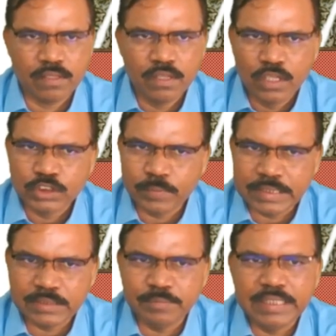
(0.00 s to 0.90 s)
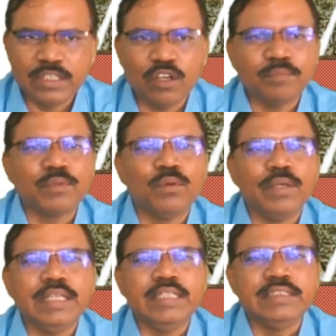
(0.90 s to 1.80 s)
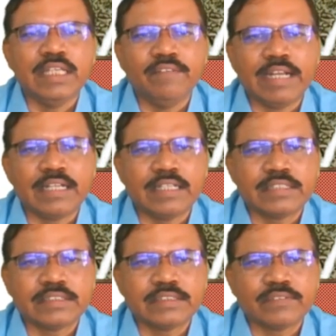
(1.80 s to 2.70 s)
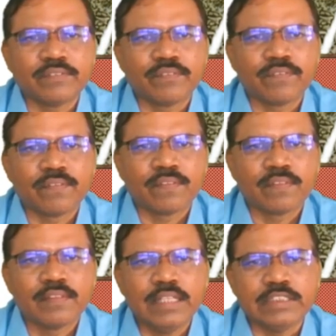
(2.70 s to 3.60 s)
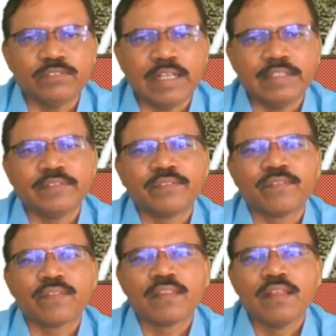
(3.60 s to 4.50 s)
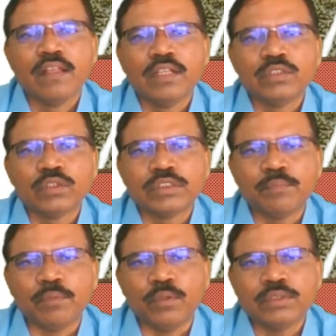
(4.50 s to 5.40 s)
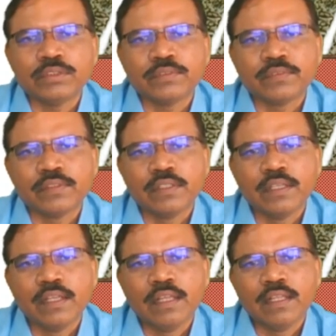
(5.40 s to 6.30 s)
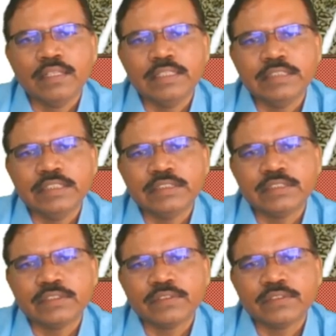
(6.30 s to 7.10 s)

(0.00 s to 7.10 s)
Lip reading: So what is meaning of co-initial vectors? This one. So suppose this is